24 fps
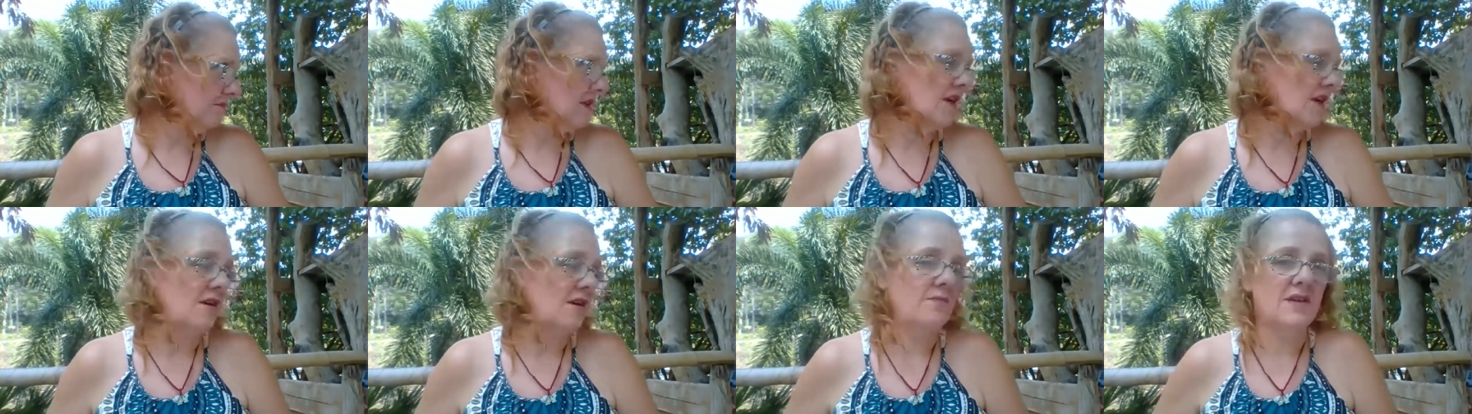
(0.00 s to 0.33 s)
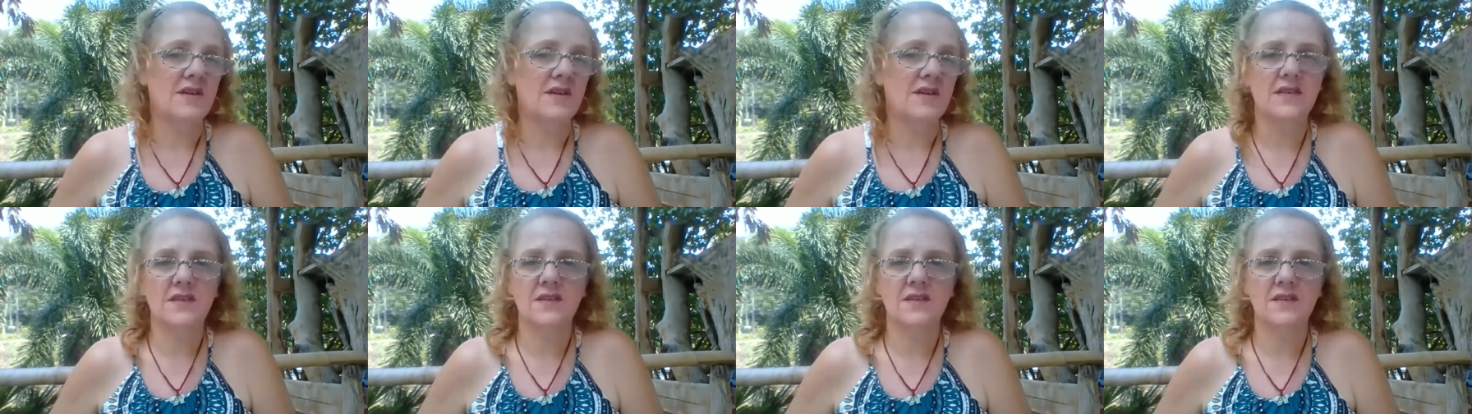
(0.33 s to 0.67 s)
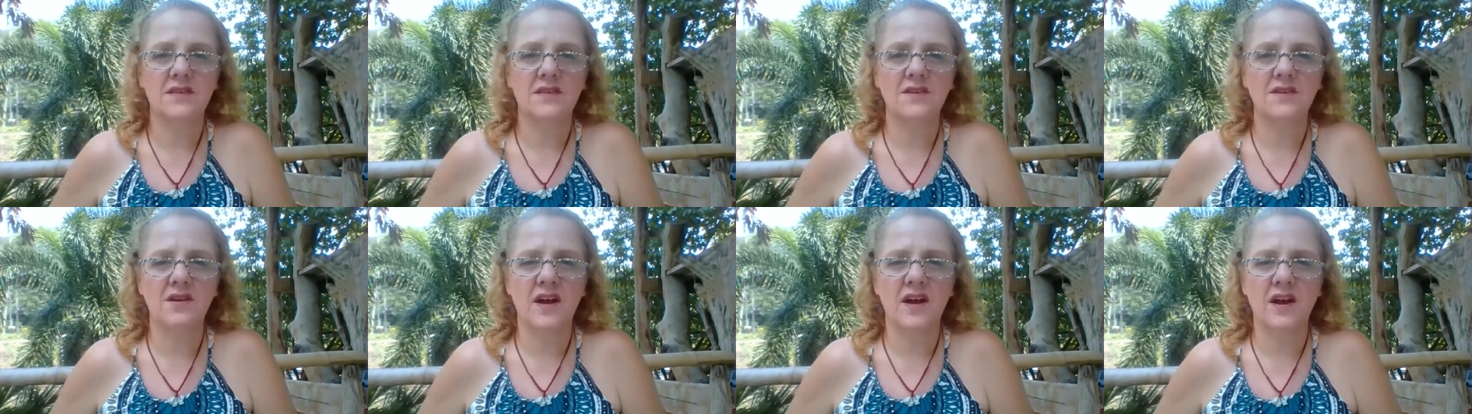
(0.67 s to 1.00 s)
I hope that's
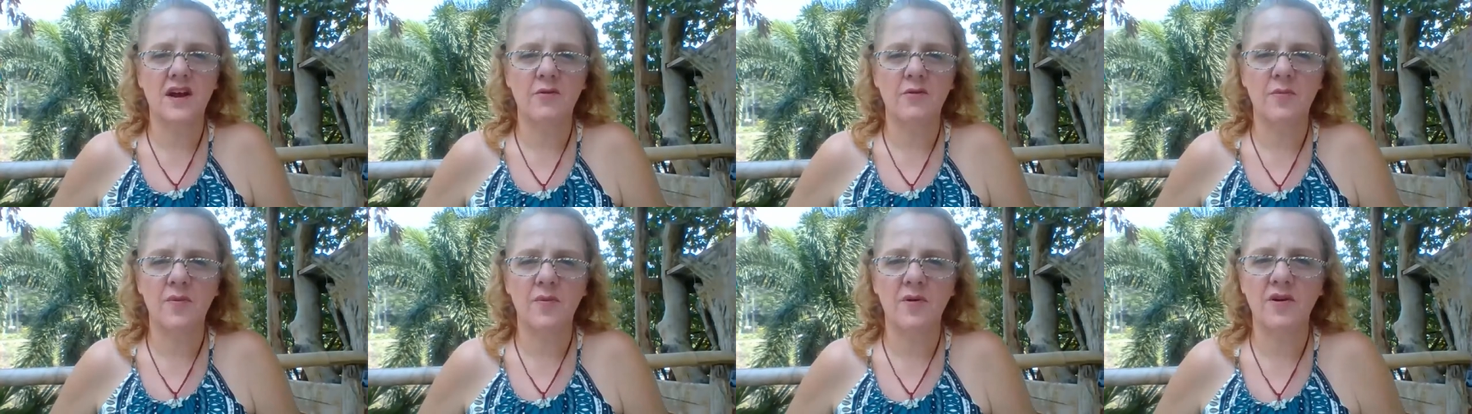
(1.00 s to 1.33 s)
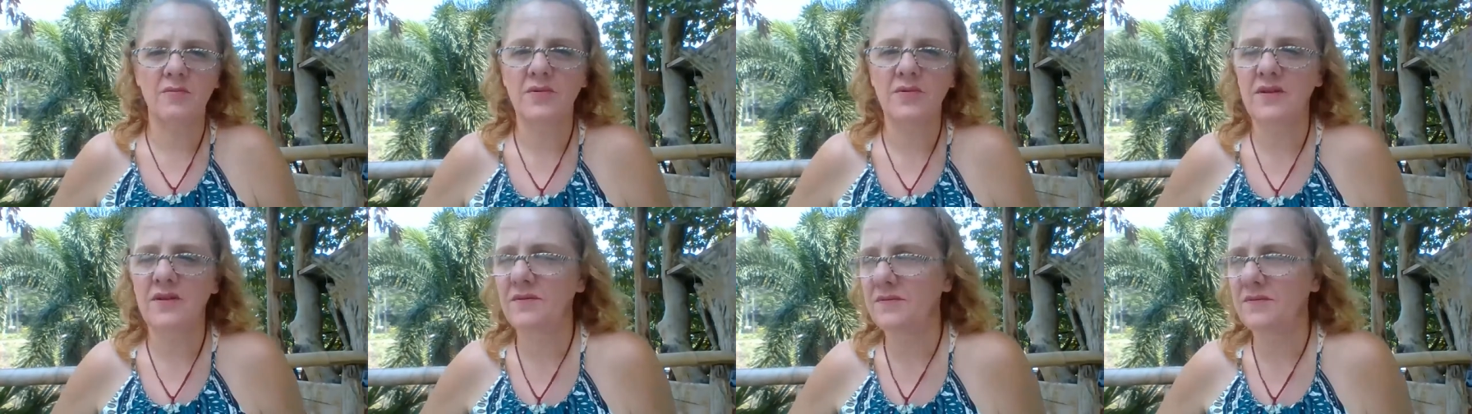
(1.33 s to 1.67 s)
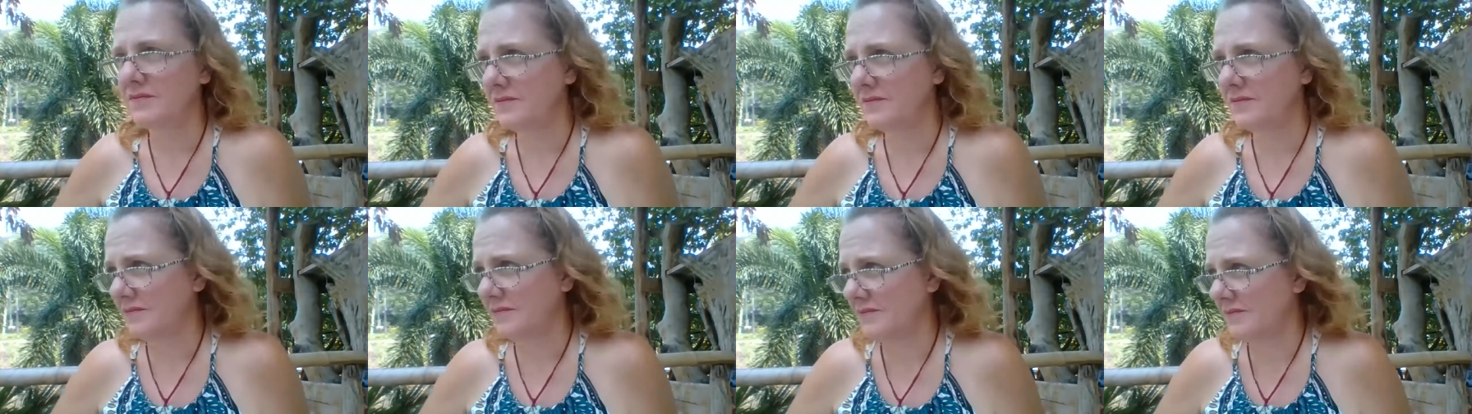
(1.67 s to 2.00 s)
not our apartment.
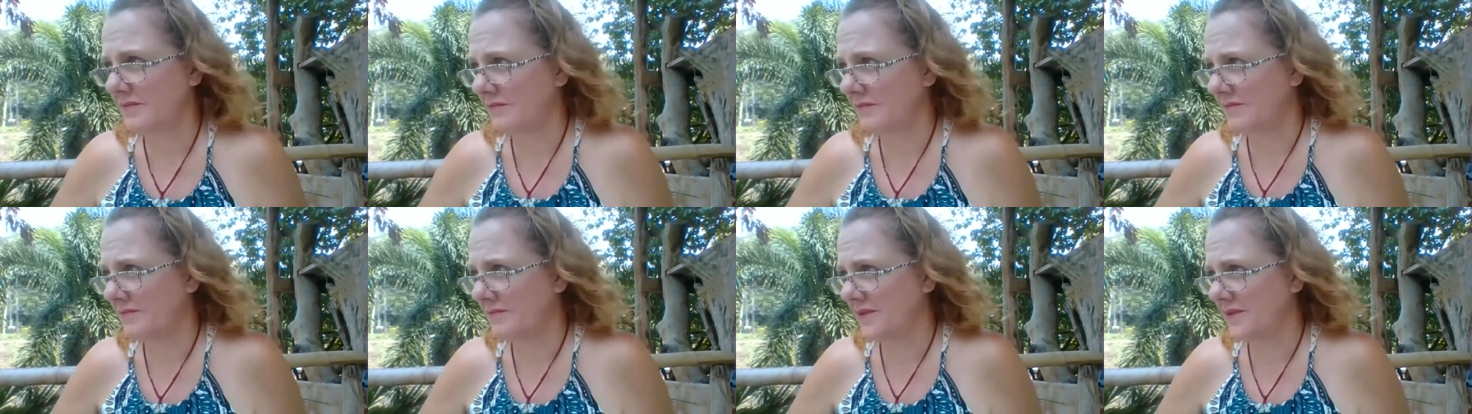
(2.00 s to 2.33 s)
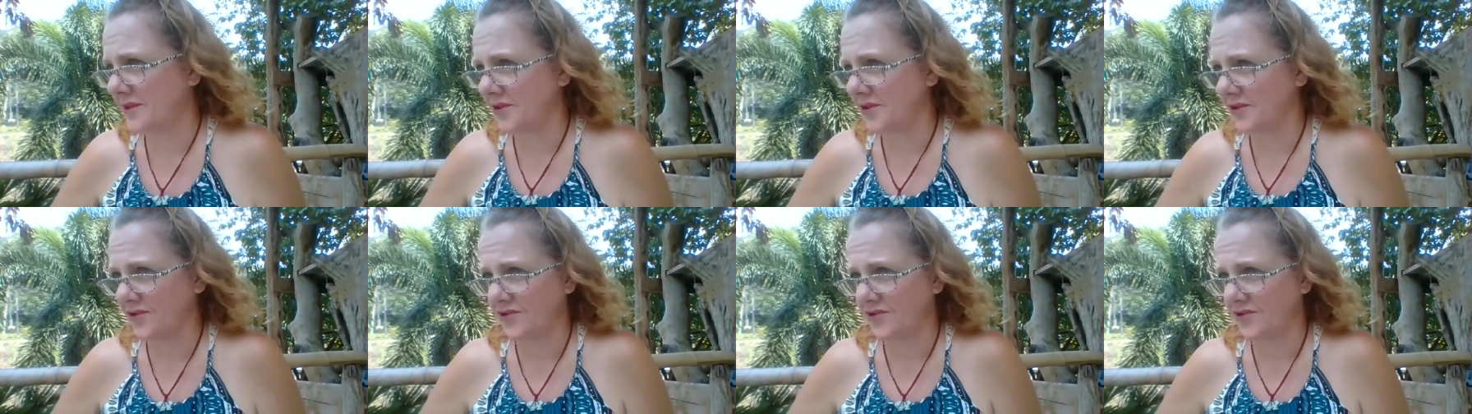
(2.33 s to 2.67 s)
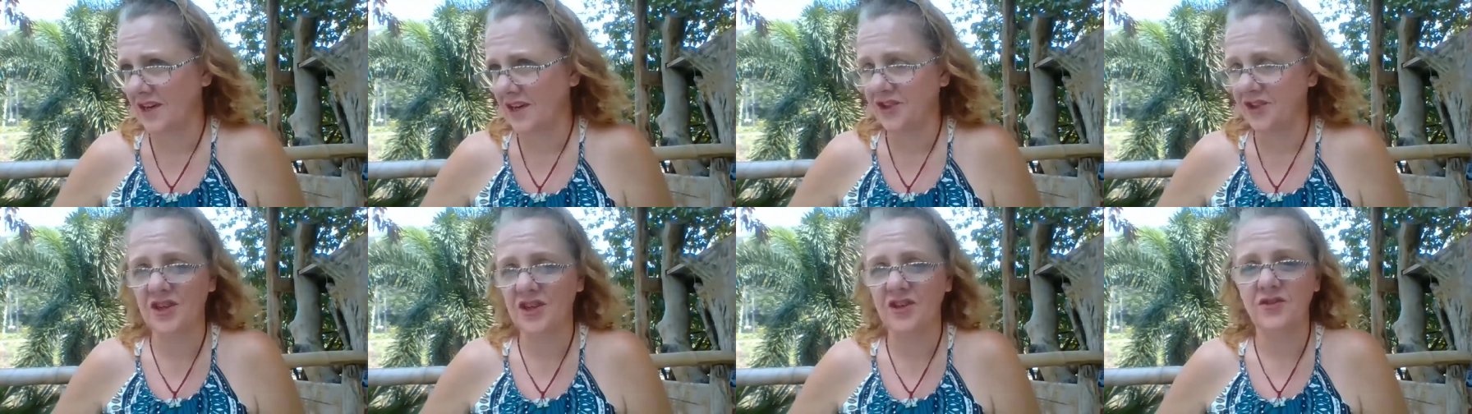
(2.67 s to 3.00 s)
There's a
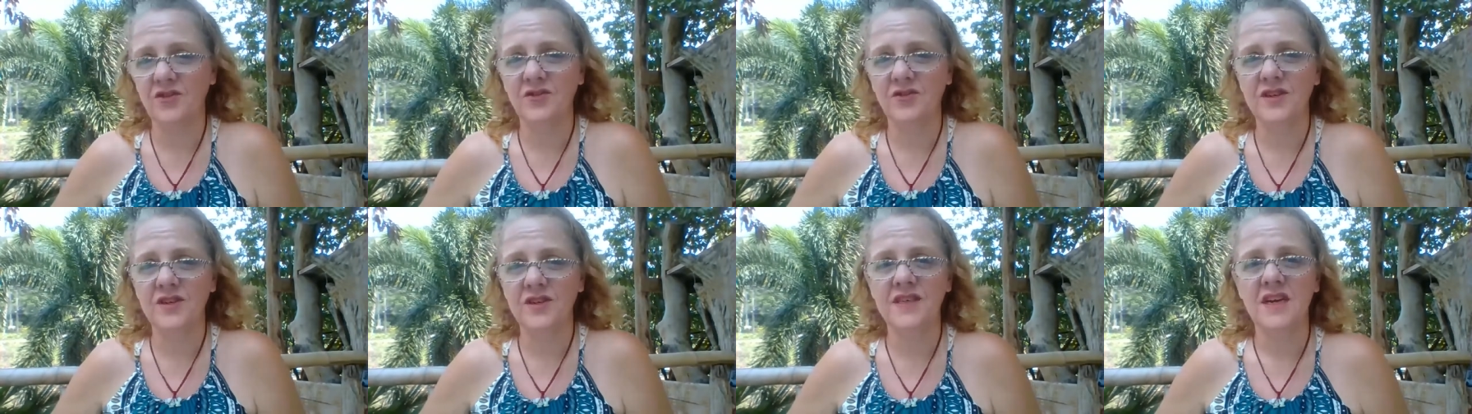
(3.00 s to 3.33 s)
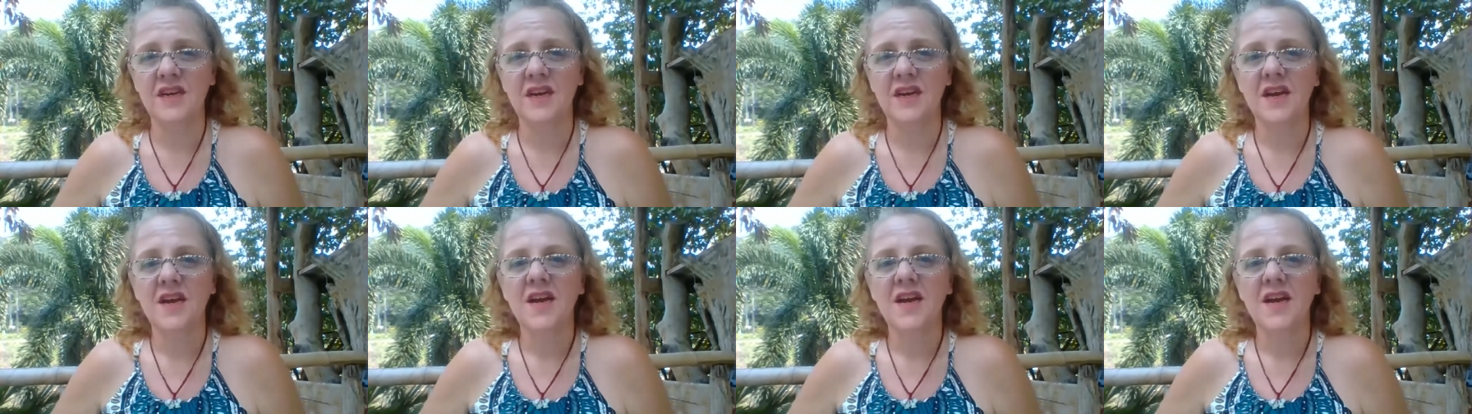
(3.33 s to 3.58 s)
crashing noise.